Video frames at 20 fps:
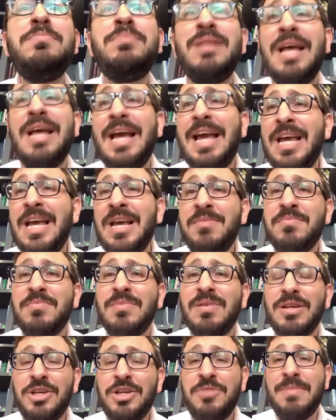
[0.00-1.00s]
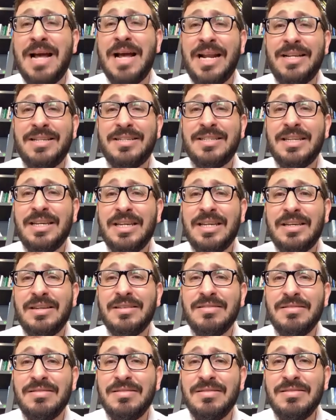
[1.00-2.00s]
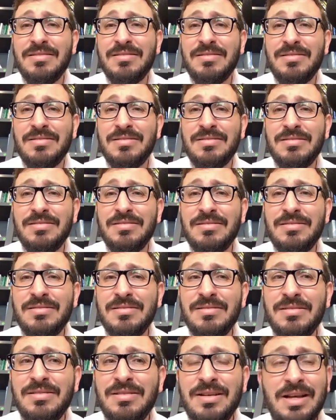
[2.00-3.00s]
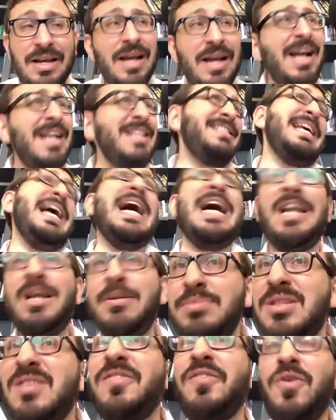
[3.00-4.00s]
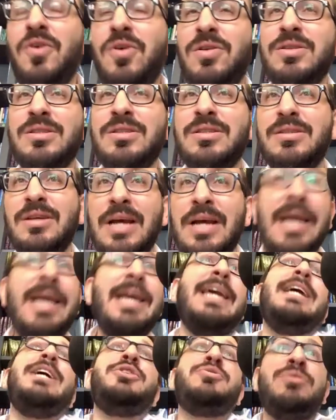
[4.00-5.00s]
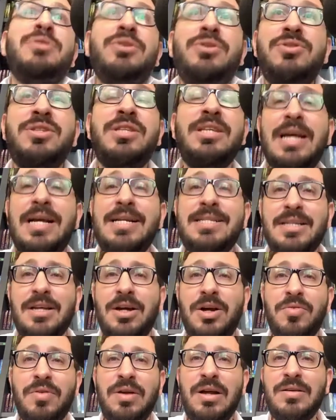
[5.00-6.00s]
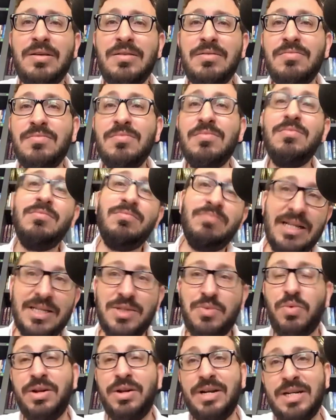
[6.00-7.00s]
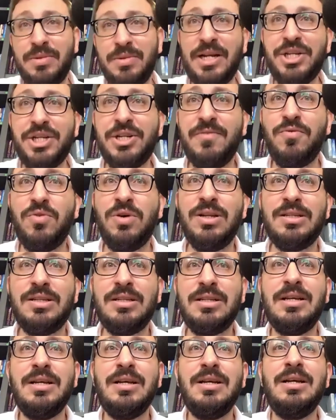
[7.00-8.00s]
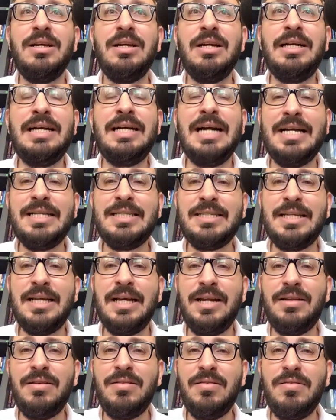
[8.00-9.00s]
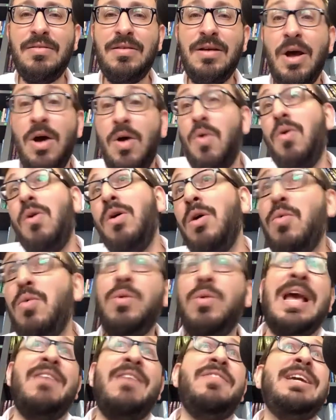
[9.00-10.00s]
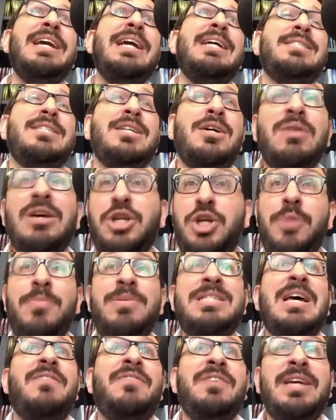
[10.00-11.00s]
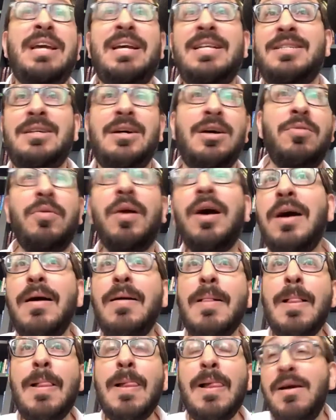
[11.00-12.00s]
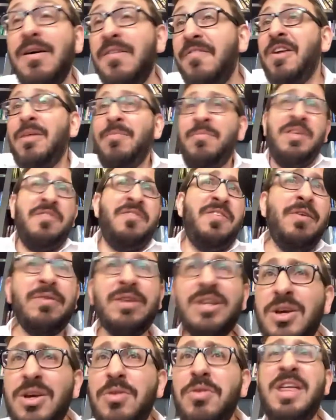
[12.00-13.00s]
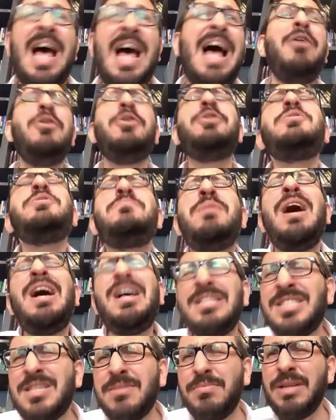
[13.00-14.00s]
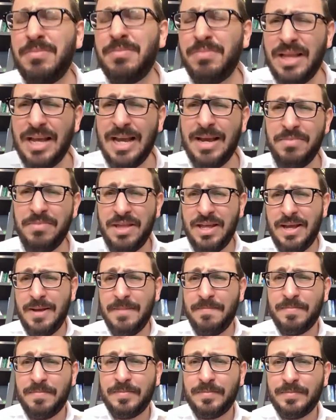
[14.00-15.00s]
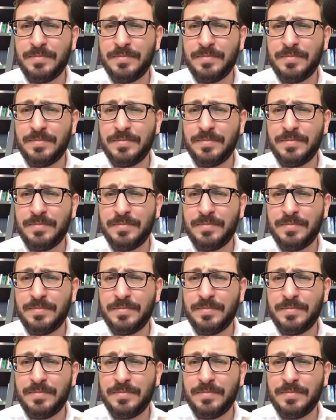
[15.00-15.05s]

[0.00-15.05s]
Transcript: blame humanity? It's Adam's fault. He introduced the Yetzer Hara. That's one explanation of what God said. Or we have a Yetzer Hara. Humans have a Yetzer Hara from the very youth. How could you possibly blame them?